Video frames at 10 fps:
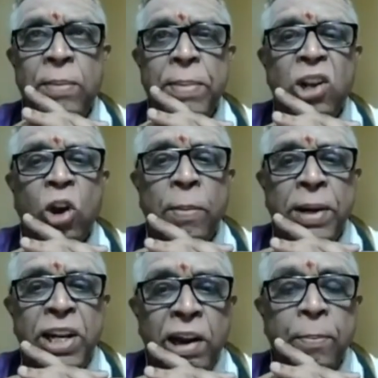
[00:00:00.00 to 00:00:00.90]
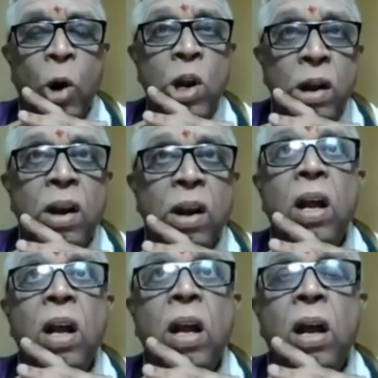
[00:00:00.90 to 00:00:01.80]
have been commented upon.
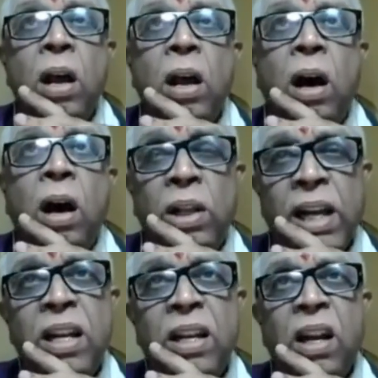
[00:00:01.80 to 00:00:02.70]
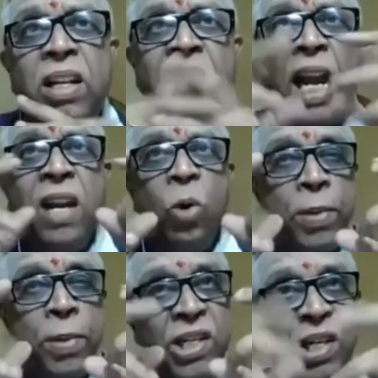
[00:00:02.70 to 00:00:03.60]
Out of that, 10
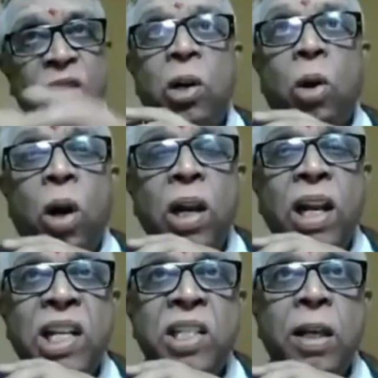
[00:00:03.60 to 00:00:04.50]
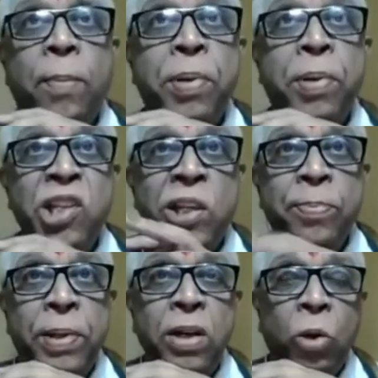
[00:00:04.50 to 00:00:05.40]
Upanishads are called as
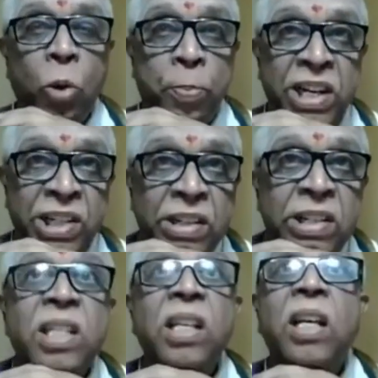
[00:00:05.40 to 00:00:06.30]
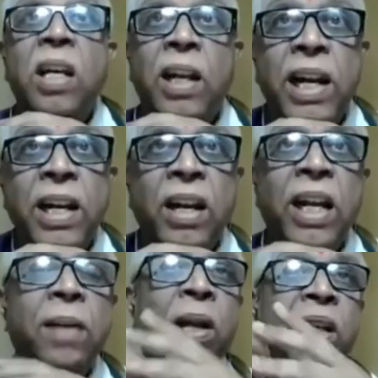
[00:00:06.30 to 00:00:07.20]
principal Upanishads, right?
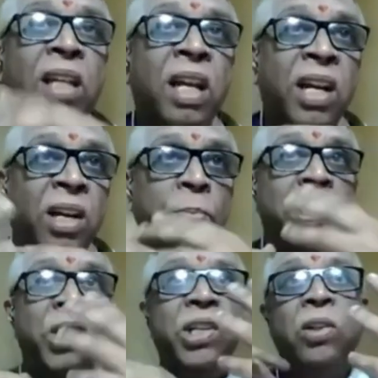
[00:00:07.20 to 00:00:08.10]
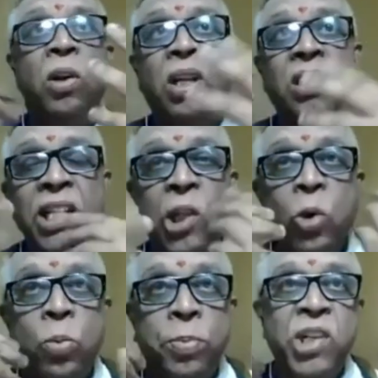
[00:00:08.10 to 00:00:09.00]
Like a Brihadaranyaka Upanishad or a
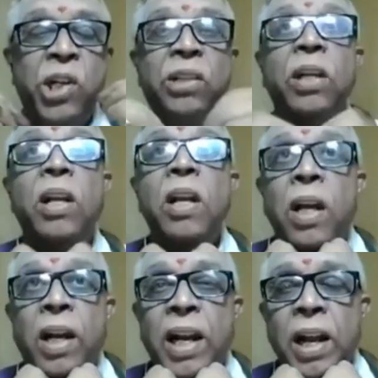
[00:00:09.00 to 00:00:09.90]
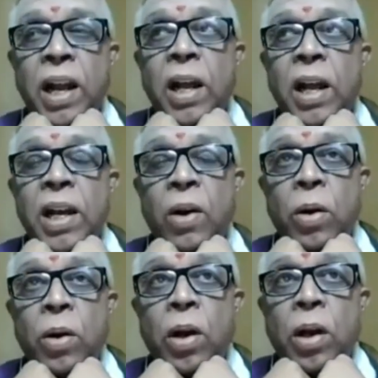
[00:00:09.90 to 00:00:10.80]
Taittiriya Upanishad, right?
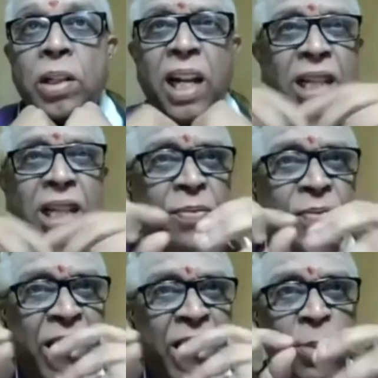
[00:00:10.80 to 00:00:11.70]
Now, there are some very